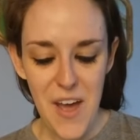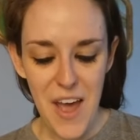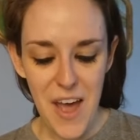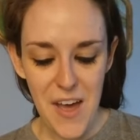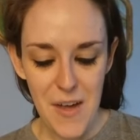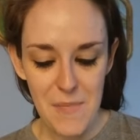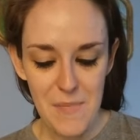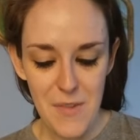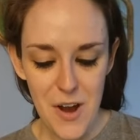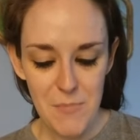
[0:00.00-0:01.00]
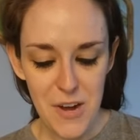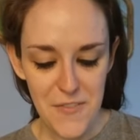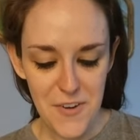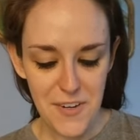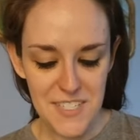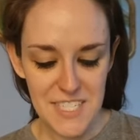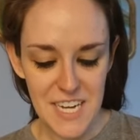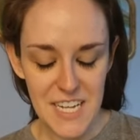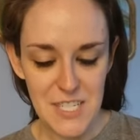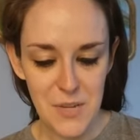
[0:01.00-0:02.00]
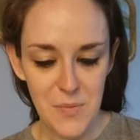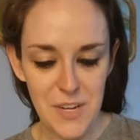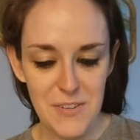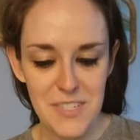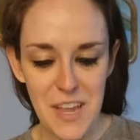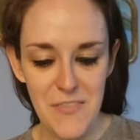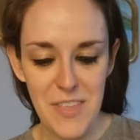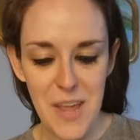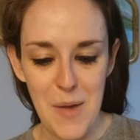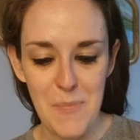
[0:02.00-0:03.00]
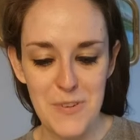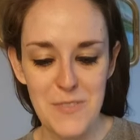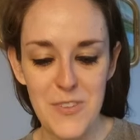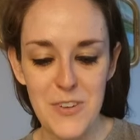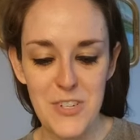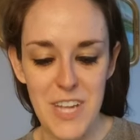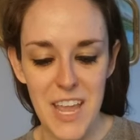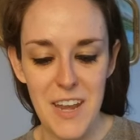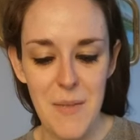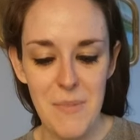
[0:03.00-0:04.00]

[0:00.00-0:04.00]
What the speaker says: our prayer focus today is the readers of the upper devotion.